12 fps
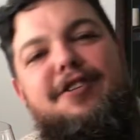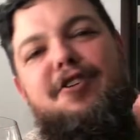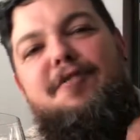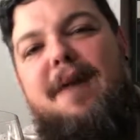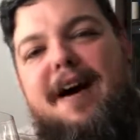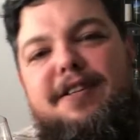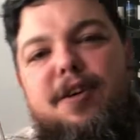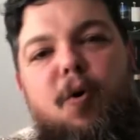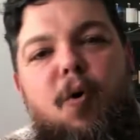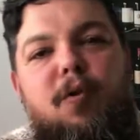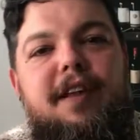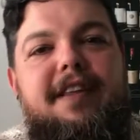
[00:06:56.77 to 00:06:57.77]
to remind you
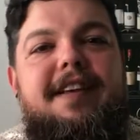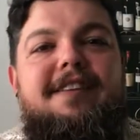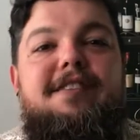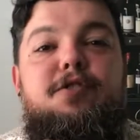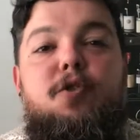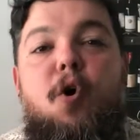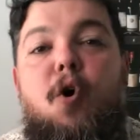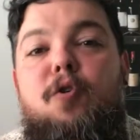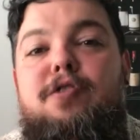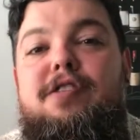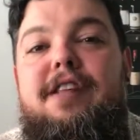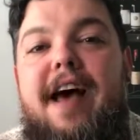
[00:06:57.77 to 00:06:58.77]
all that there's
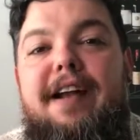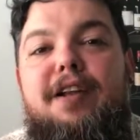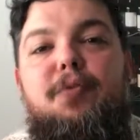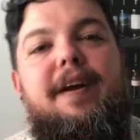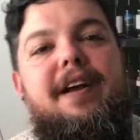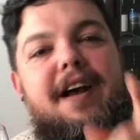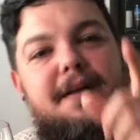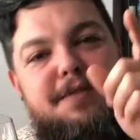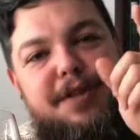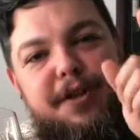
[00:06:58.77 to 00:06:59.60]
no standard when it comes to